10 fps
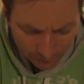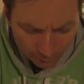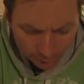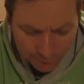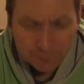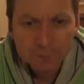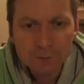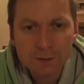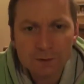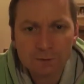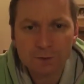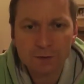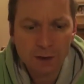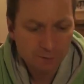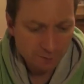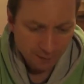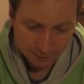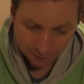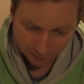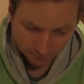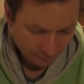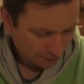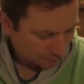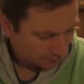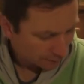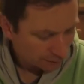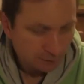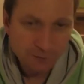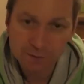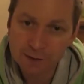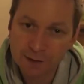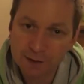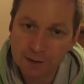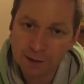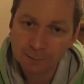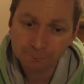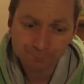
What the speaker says: we use different types of magic, like flash production you've seen there.